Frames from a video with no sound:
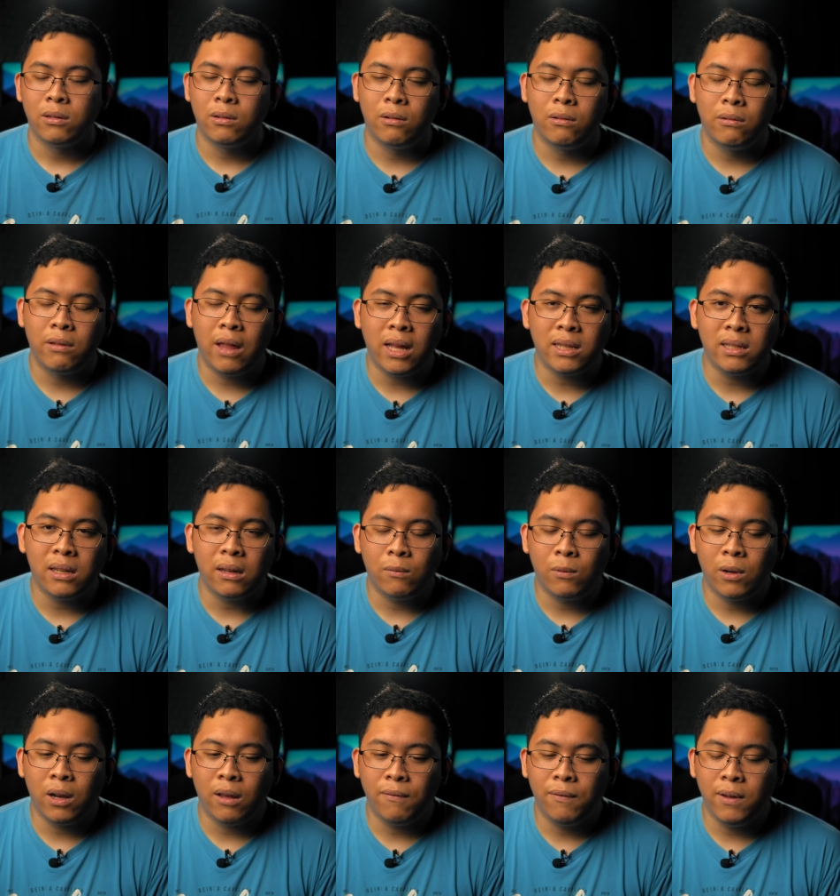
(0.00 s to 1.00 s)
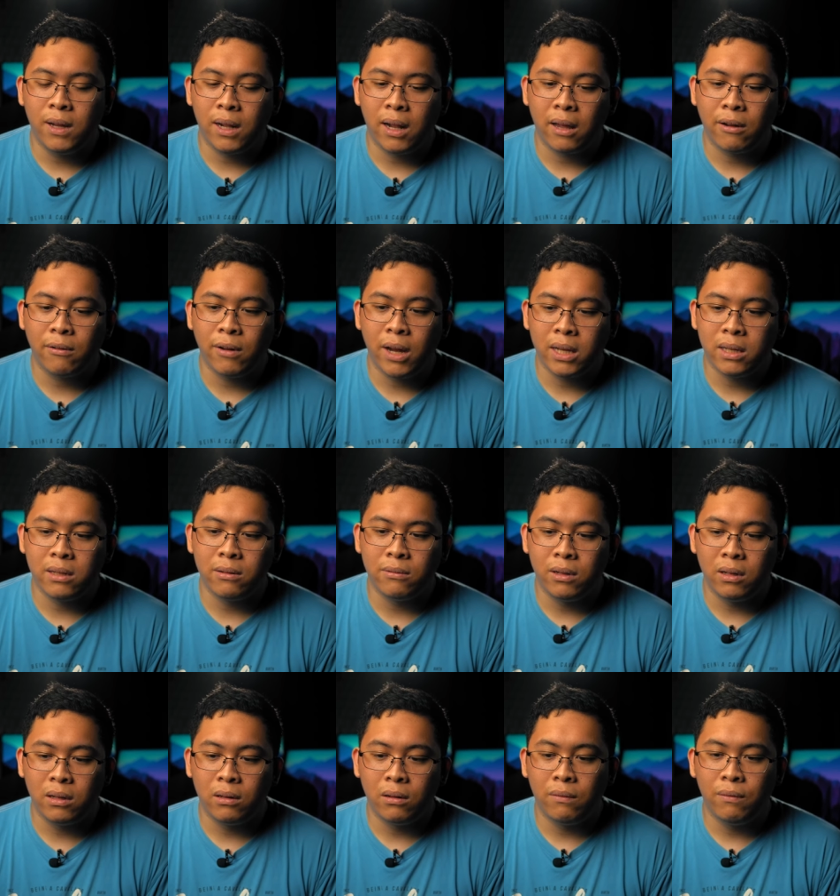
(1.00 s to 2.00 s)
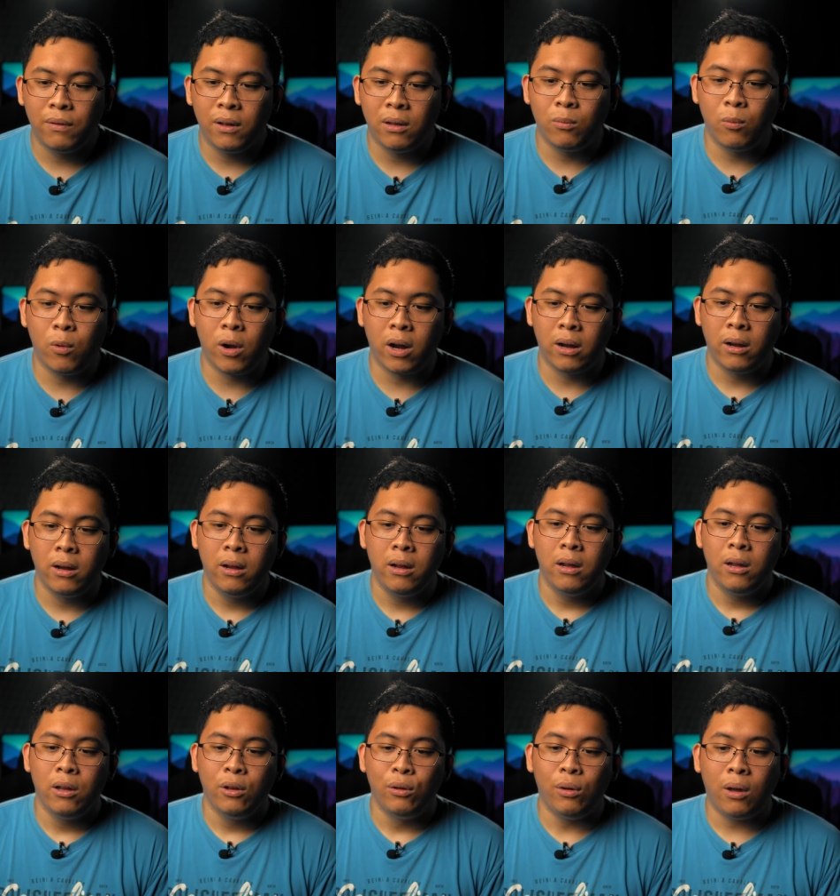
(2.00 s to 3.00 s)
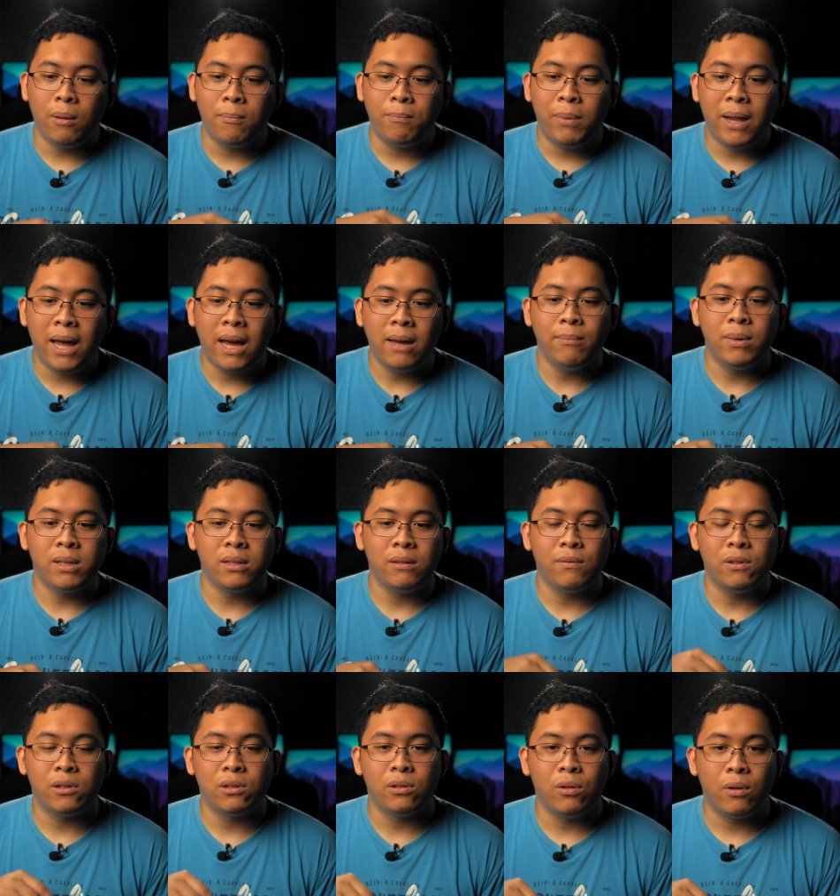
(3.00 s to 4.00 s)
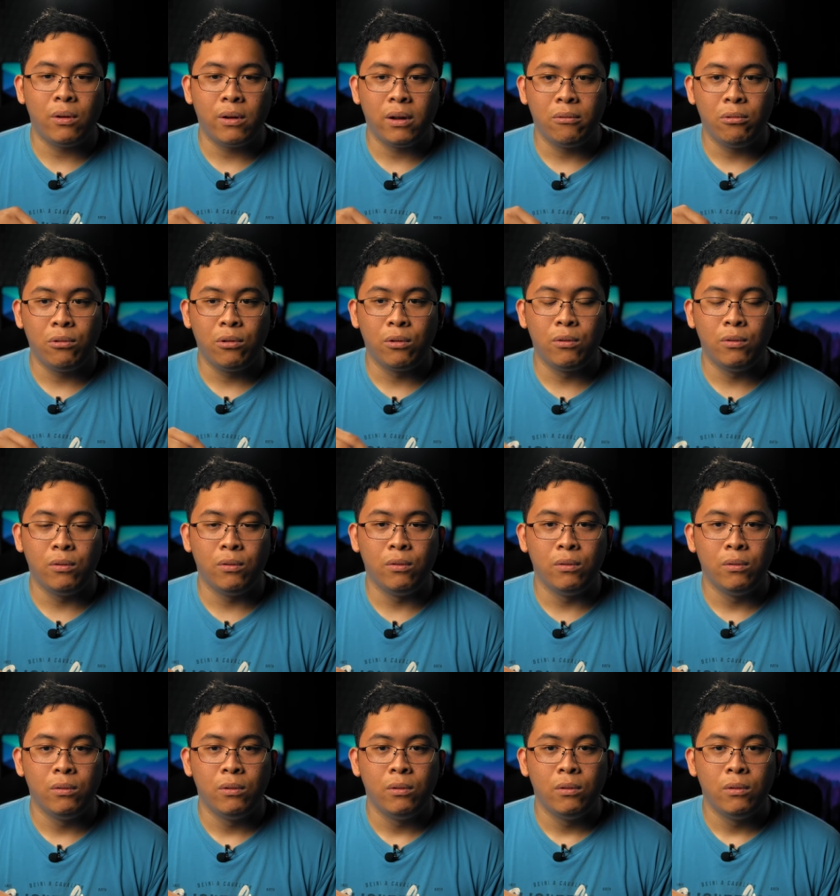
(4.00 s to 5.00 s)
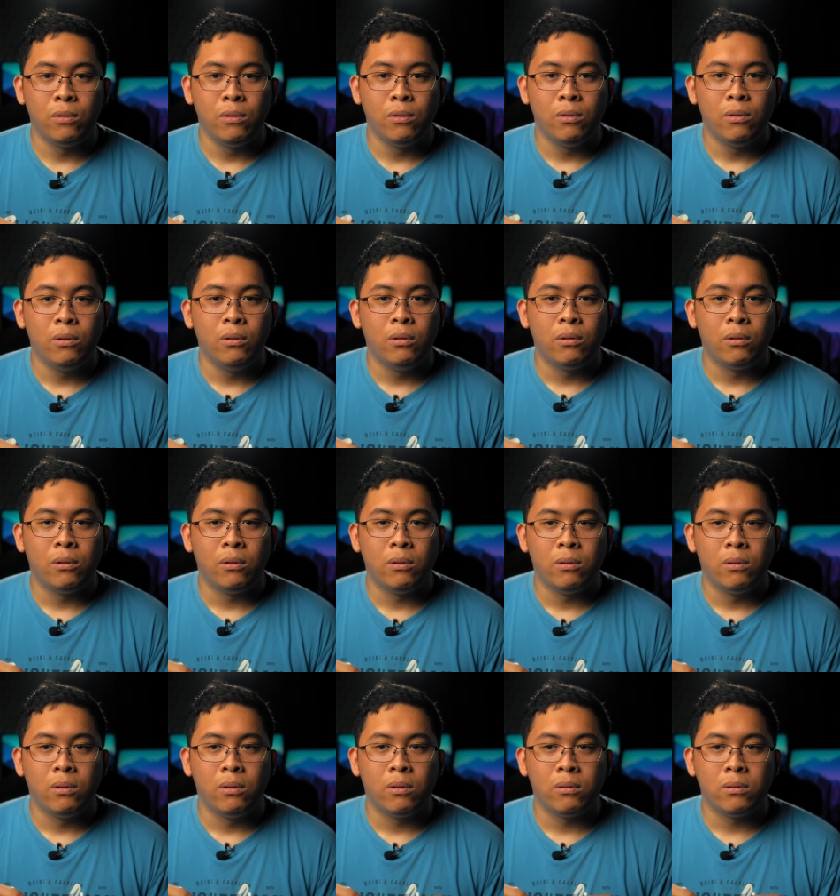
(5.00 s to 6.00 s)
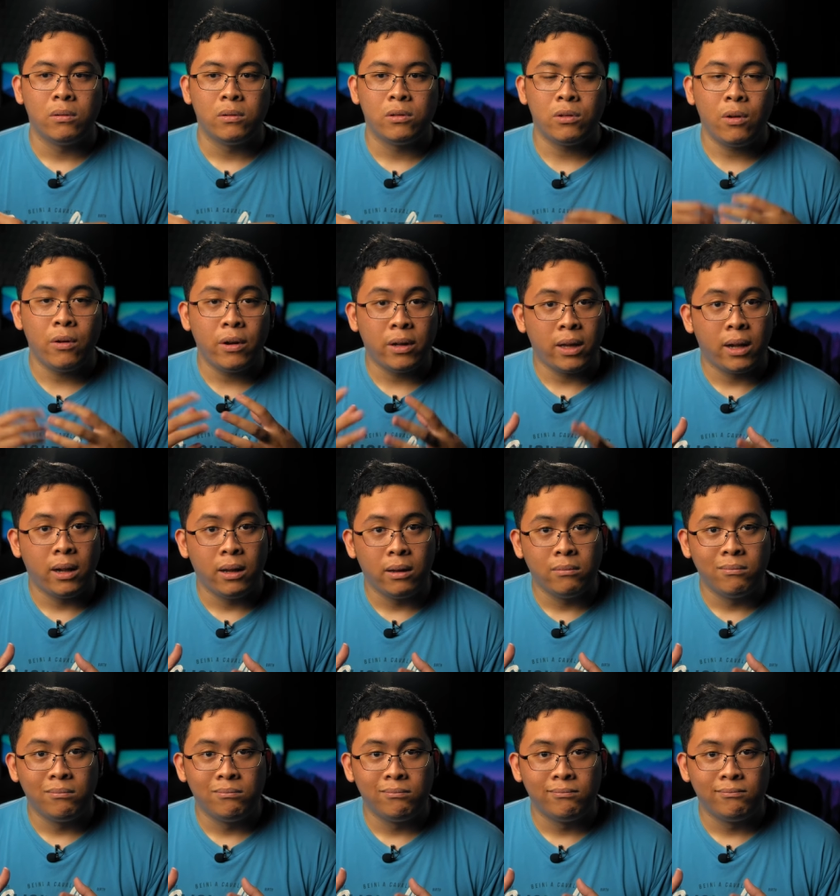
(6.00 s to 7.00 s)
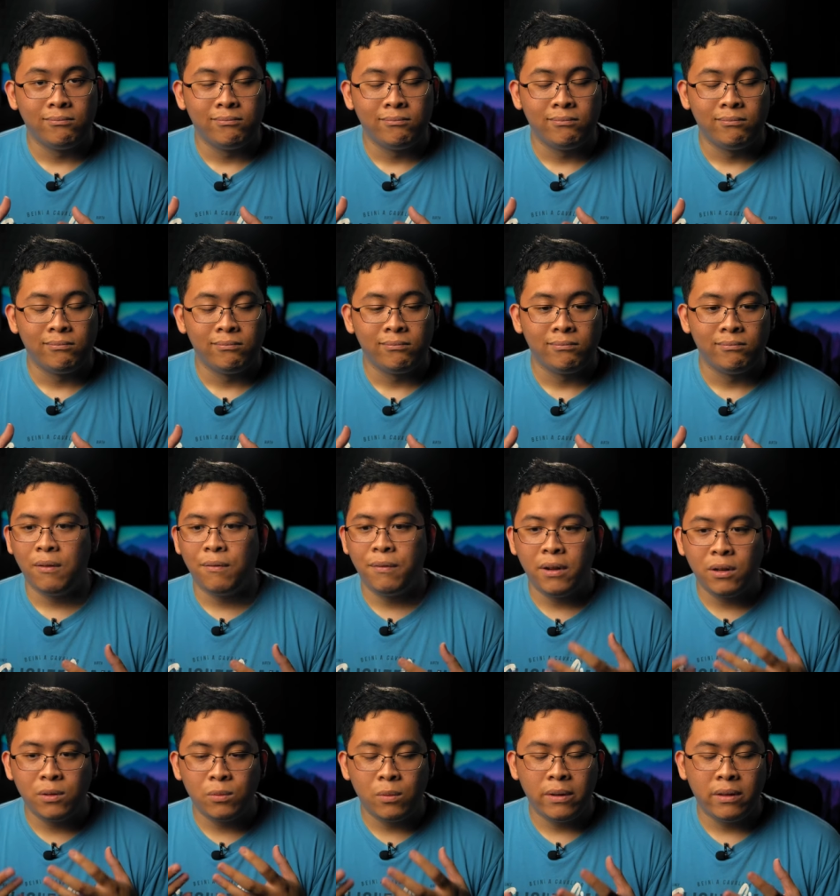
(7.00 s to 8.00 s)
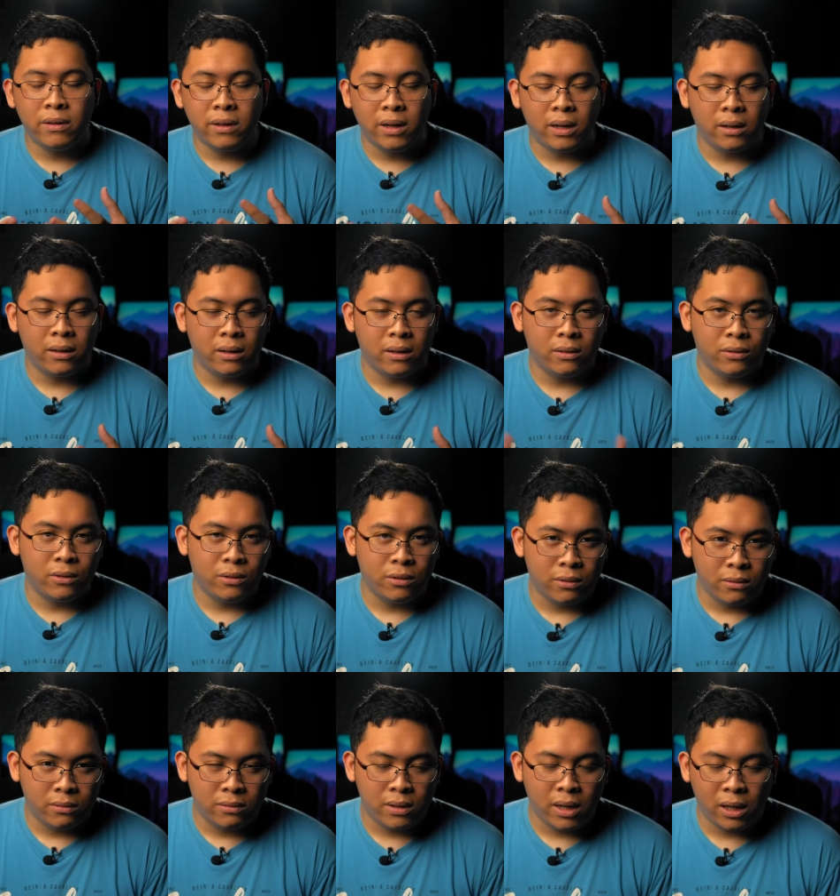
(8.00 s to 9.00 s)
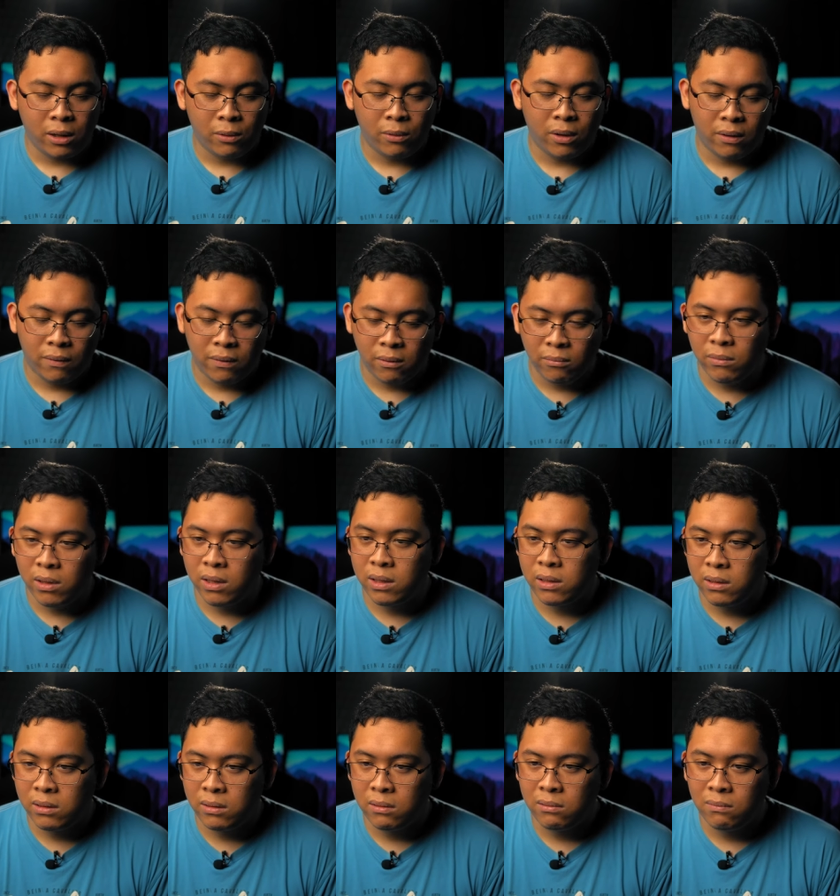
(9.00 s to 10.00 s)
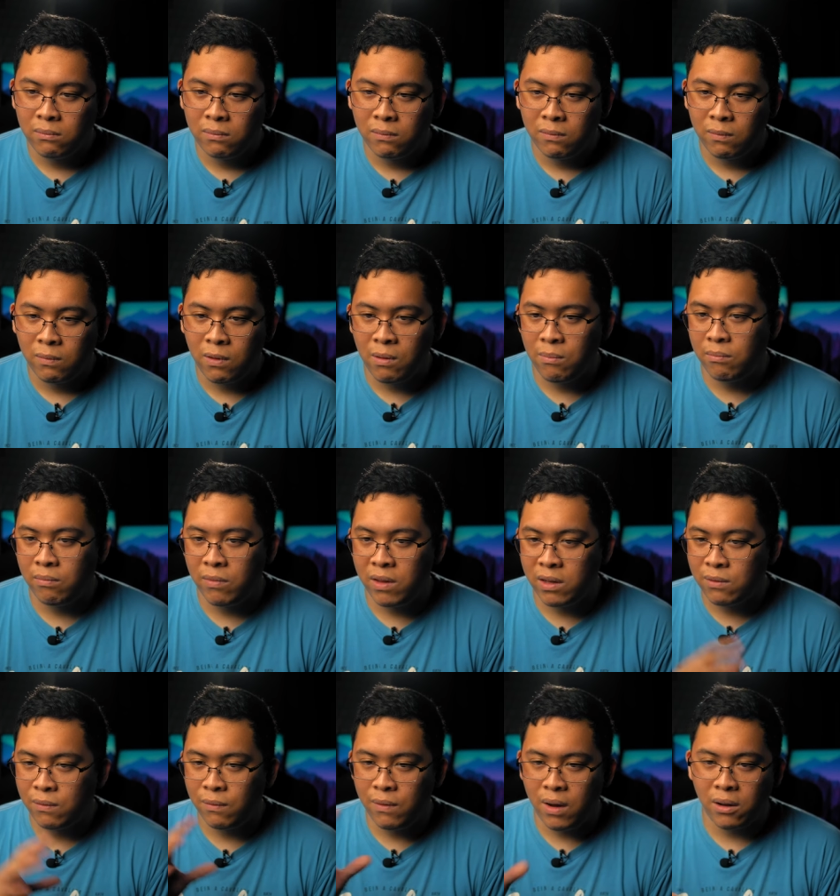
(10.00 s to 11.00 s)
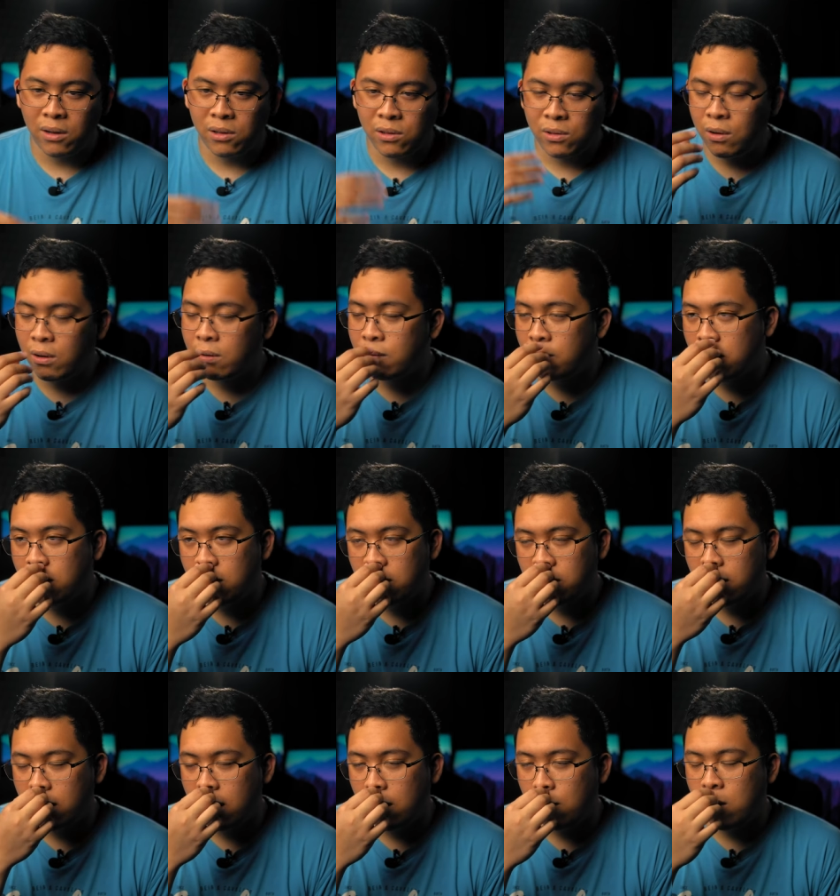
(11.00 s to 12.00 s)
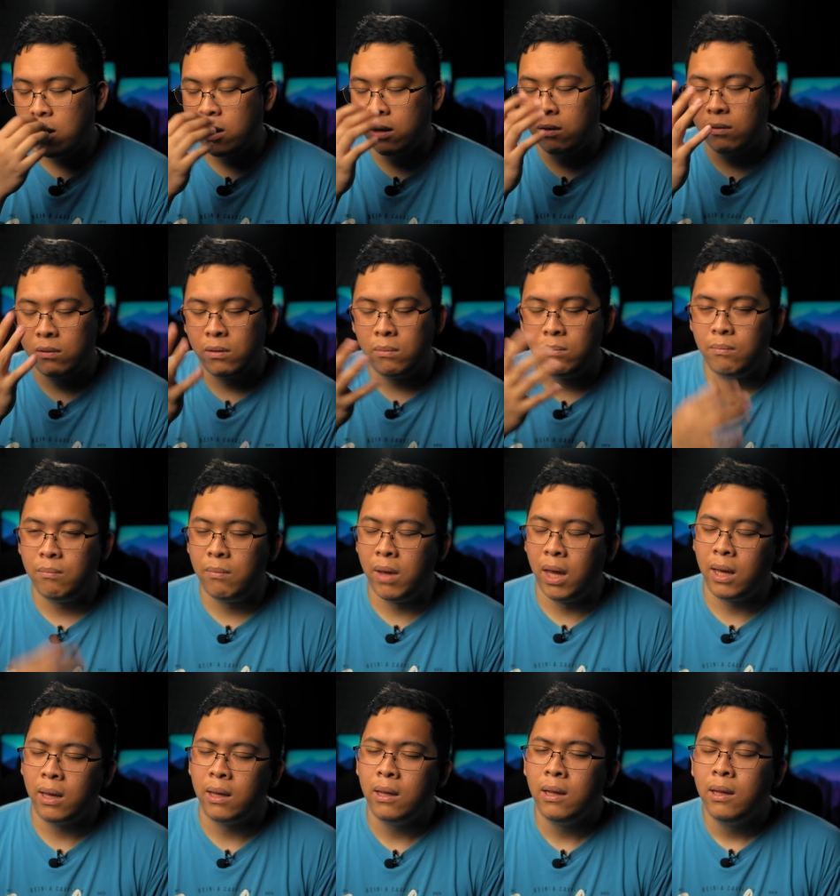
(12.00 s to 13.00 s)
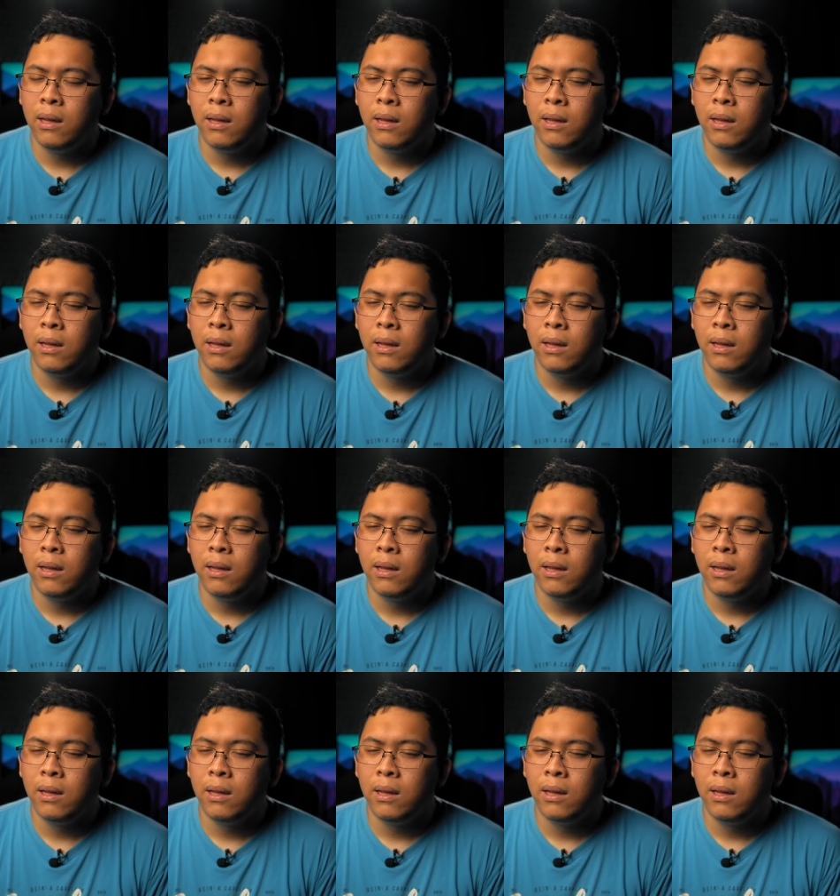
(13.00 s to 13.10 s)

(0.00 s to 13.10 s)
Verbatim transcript: So that's what I feel like creates a really good film where you imply bits of the story through storytelling. If there's one thing that you should take away from this from this very short video that I wanted to make